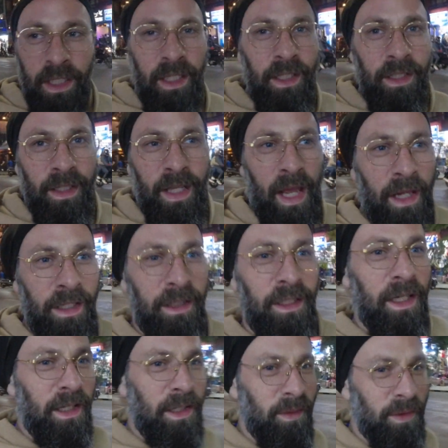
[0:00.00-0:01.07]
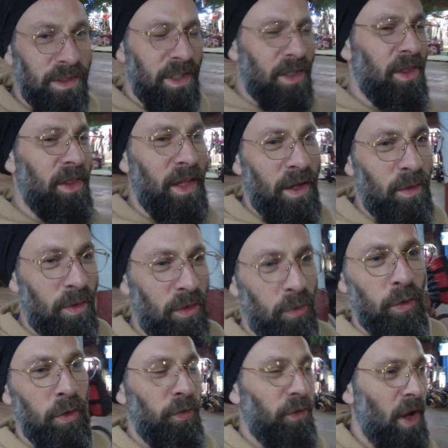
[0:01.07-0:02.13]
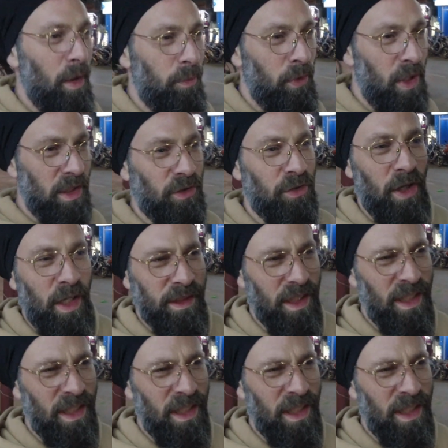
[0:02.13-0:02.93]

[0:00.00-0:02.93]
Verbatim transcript: in Canada there was a thing with rooftop restaurants.